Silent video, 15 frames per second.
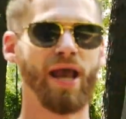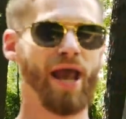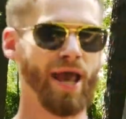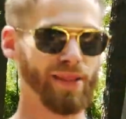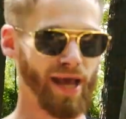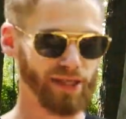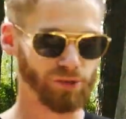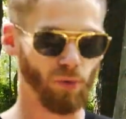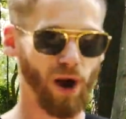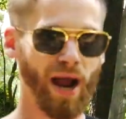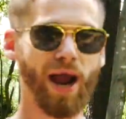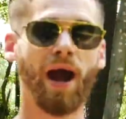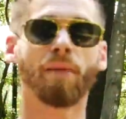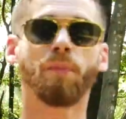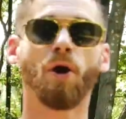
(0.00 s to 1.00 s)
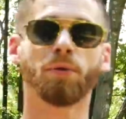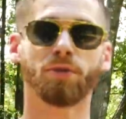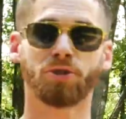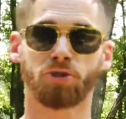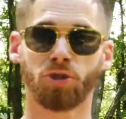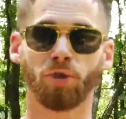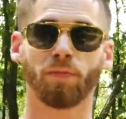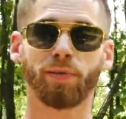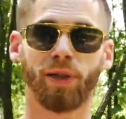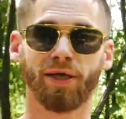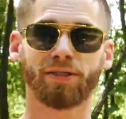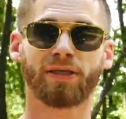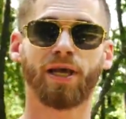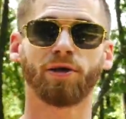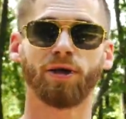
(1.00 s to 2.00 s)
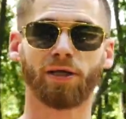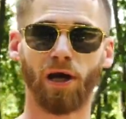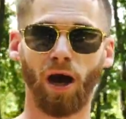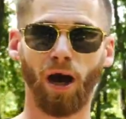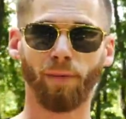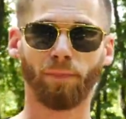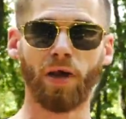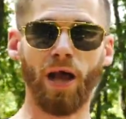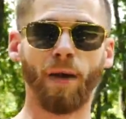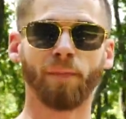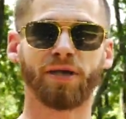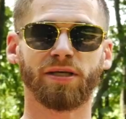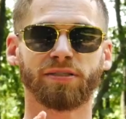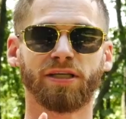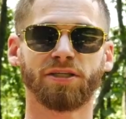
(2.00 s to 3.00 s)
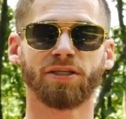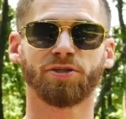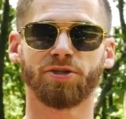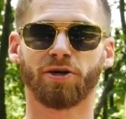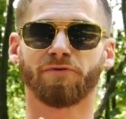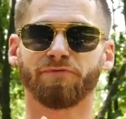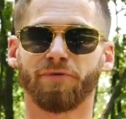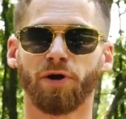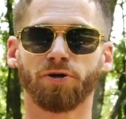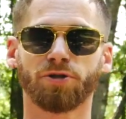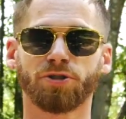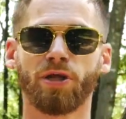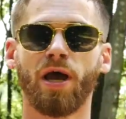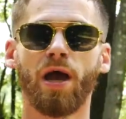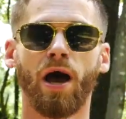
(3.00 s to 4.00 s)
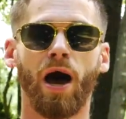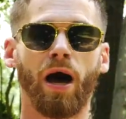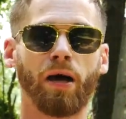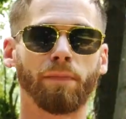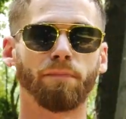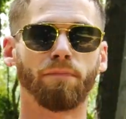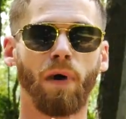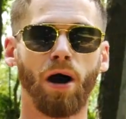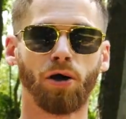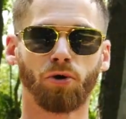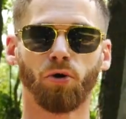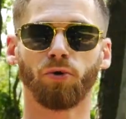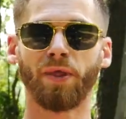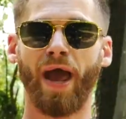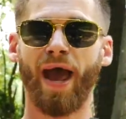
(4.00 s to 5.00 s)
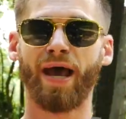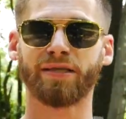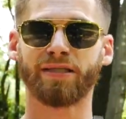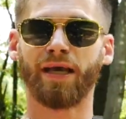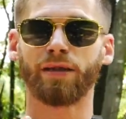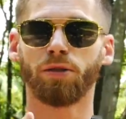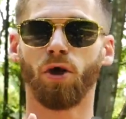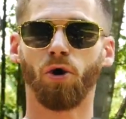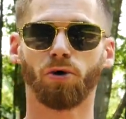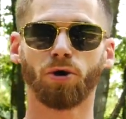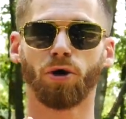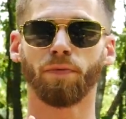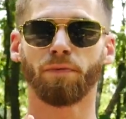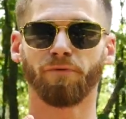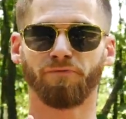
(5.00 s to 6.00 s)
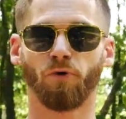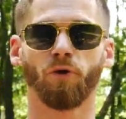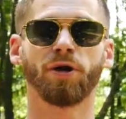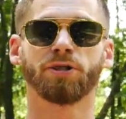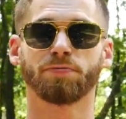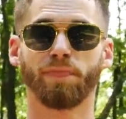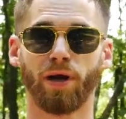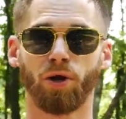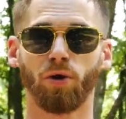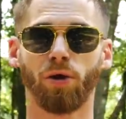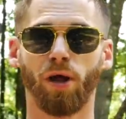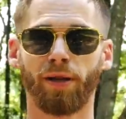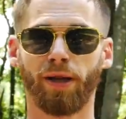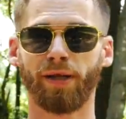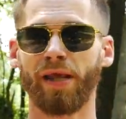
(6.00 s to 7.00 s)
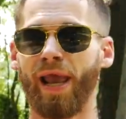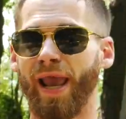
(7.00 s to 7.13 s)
And that's why I bought the Steel Plus Carry Comp, because this is their first model that has a longer 4-inch barrel on it.